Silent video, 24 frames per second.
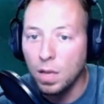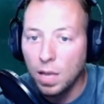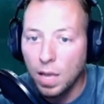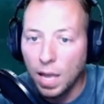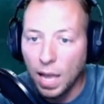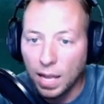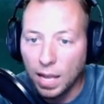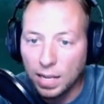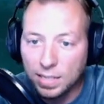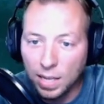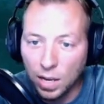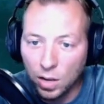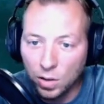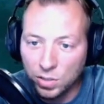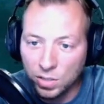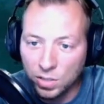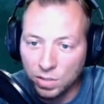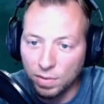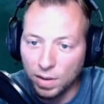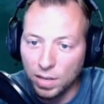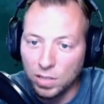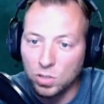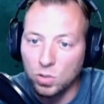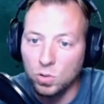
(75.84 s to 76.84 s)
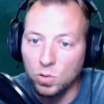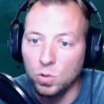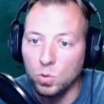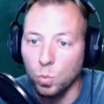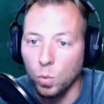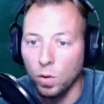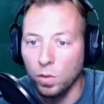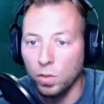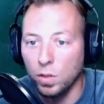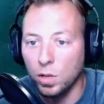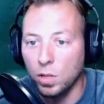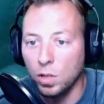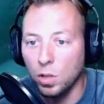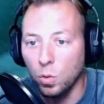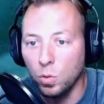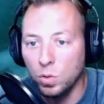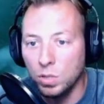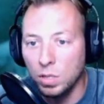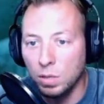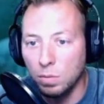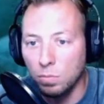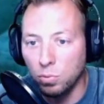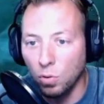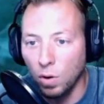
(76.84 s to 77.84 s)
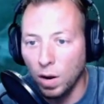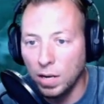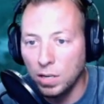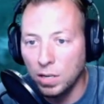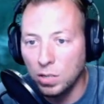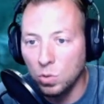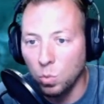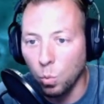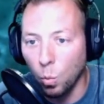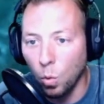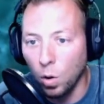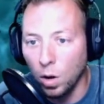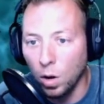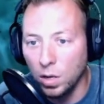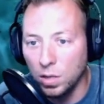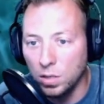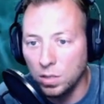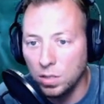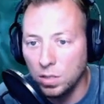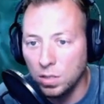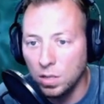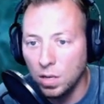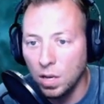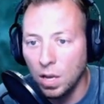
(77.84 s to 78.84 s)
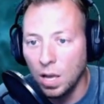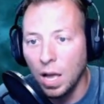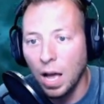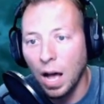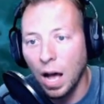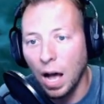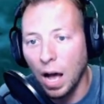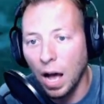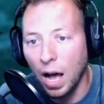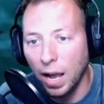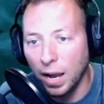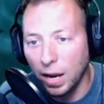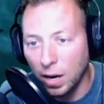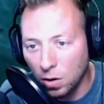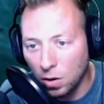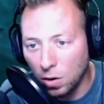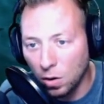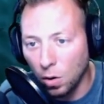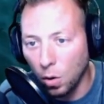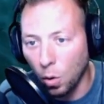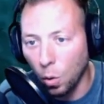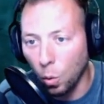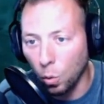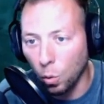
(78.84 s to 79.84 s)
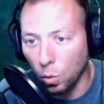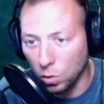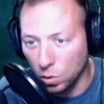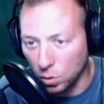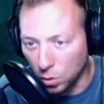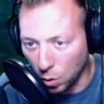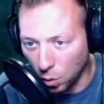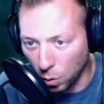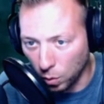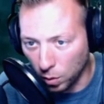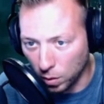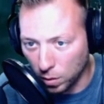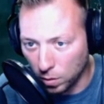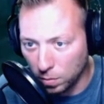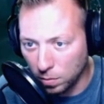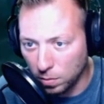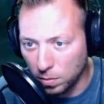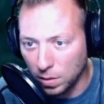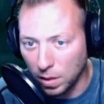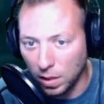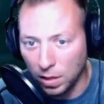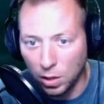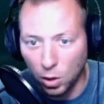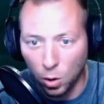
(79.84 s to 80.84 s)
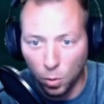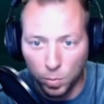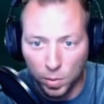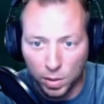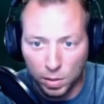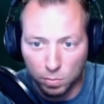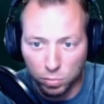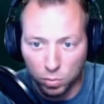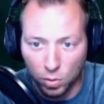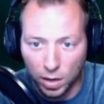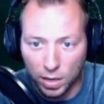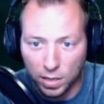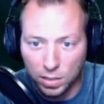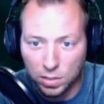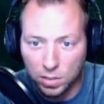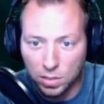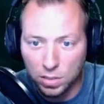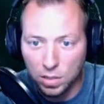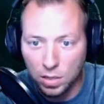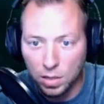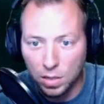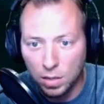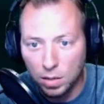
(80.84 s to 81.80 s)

and tells investors where the closing price was higher or lower than the opening price,